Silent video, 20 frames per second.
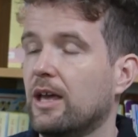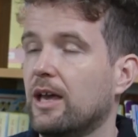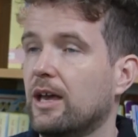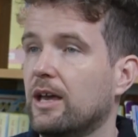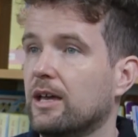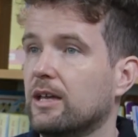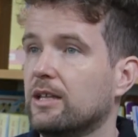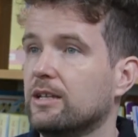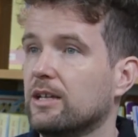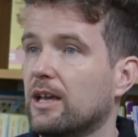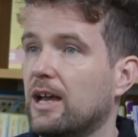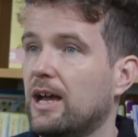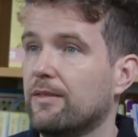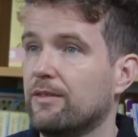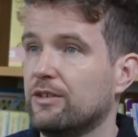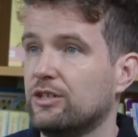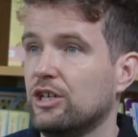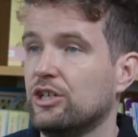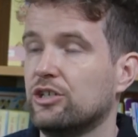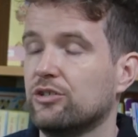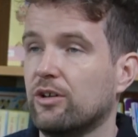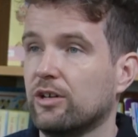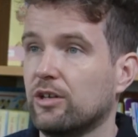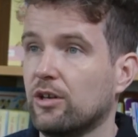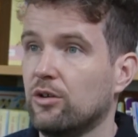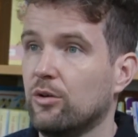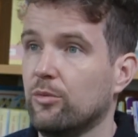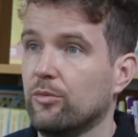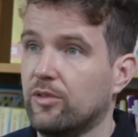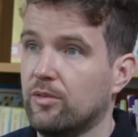And as a teacher, I can
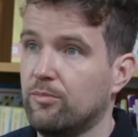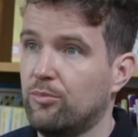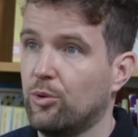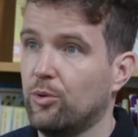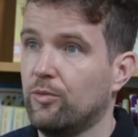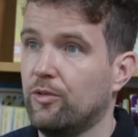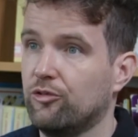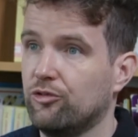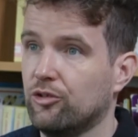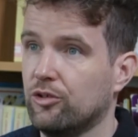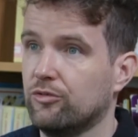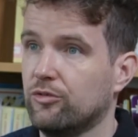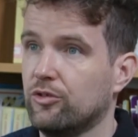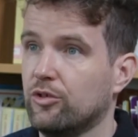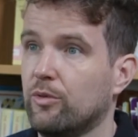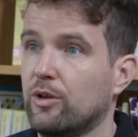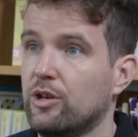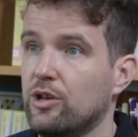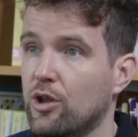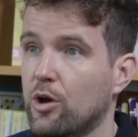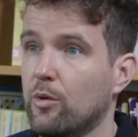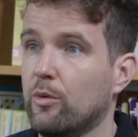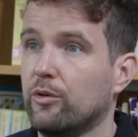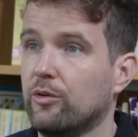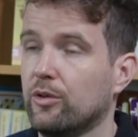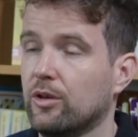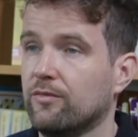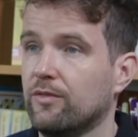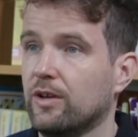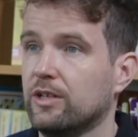go and support the children who I know are
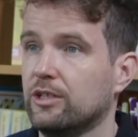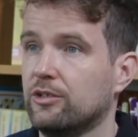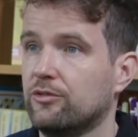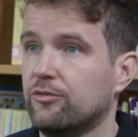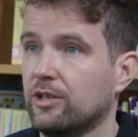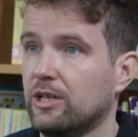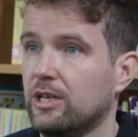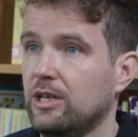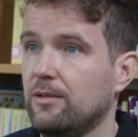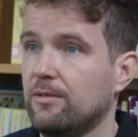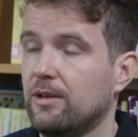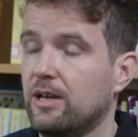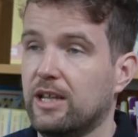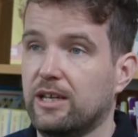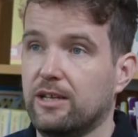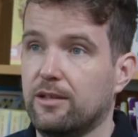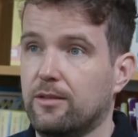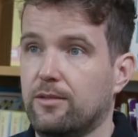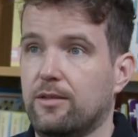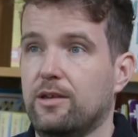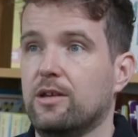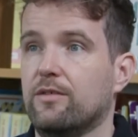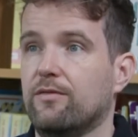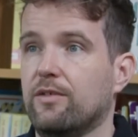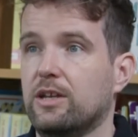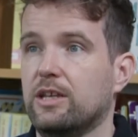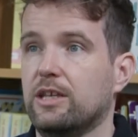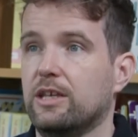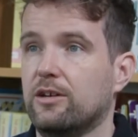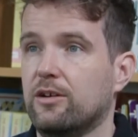going to find it tricky and I can see are
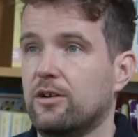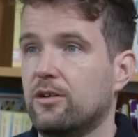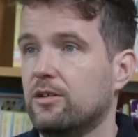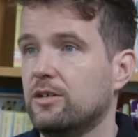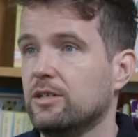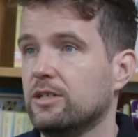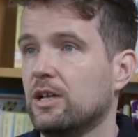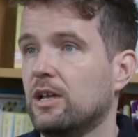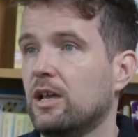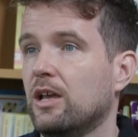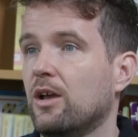finding it hard,